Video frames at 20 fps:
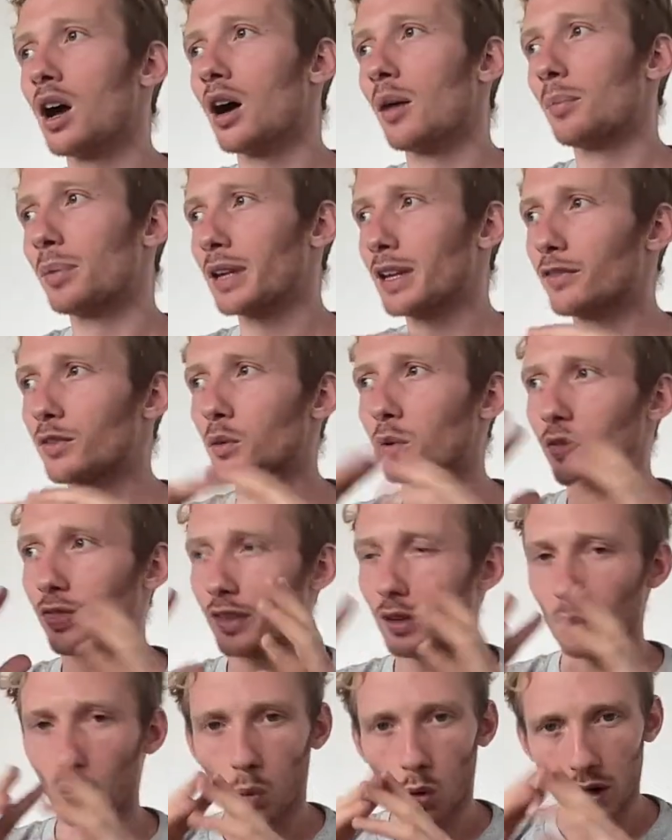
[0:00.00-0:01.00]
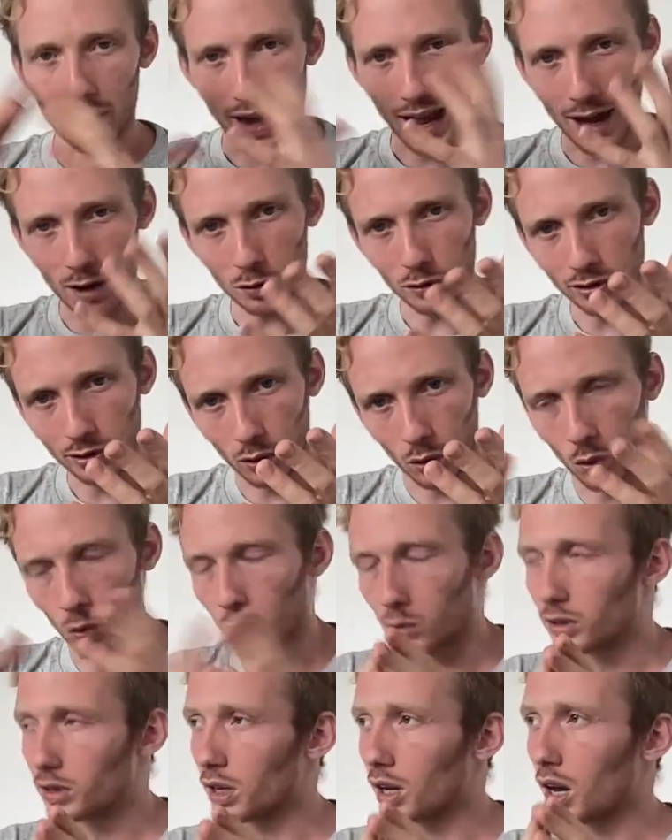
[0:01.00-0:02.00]
But even within one
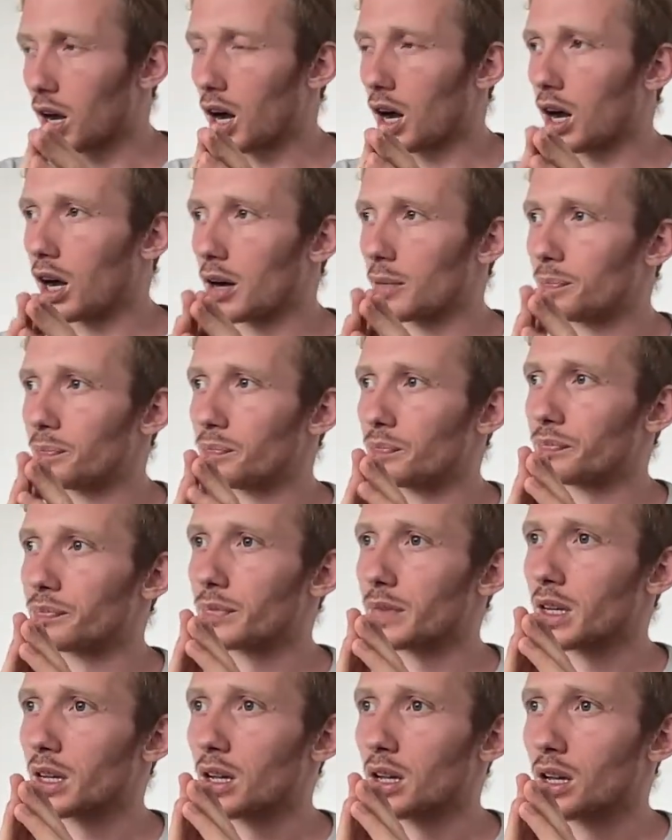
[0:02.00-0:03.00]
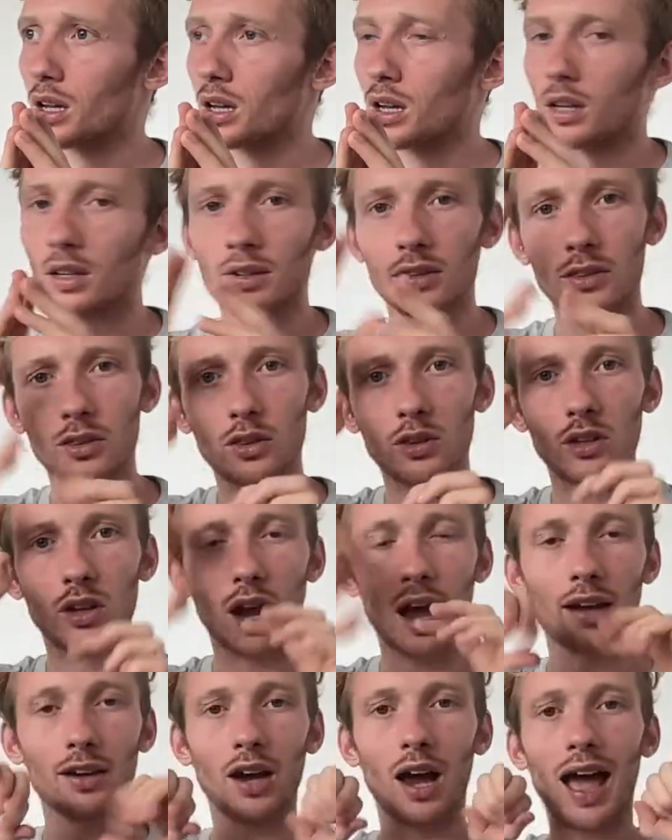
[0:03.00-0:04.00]
household,
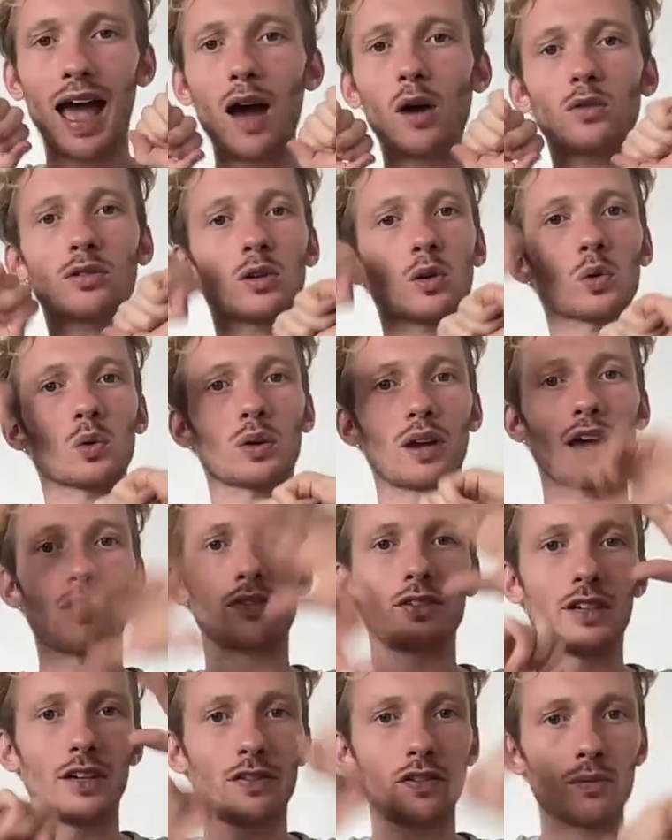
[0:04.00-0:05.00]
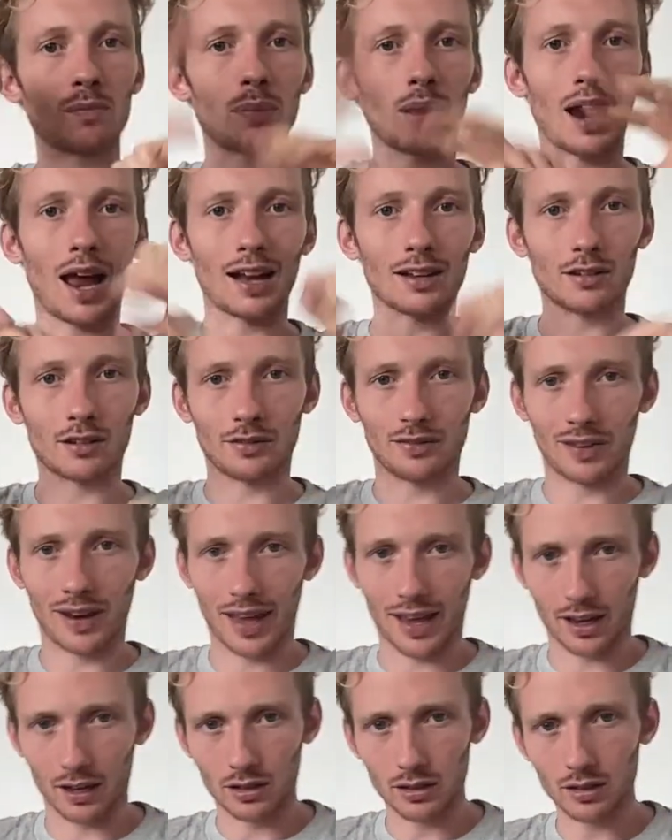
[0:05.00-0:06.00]
a household would have different plots of
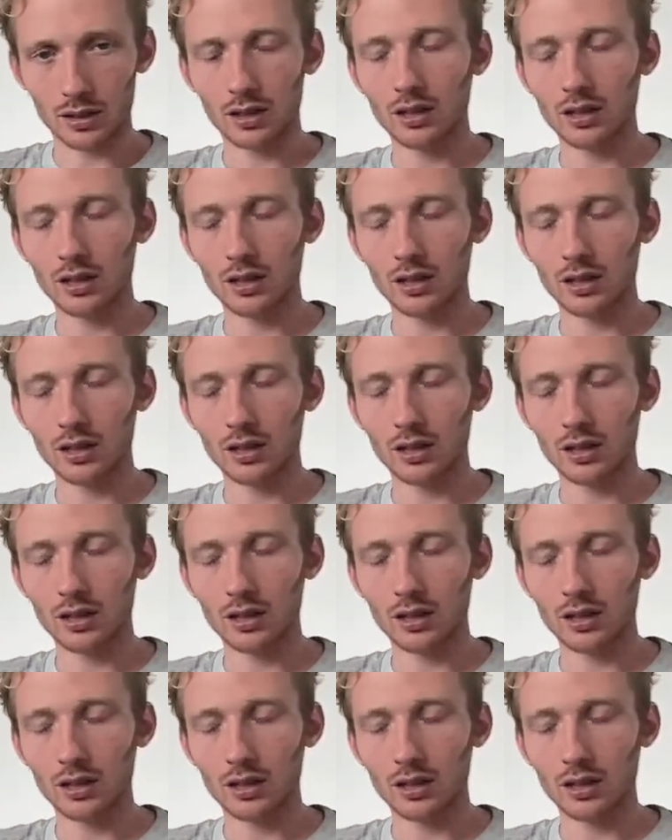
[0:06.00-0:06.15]
land.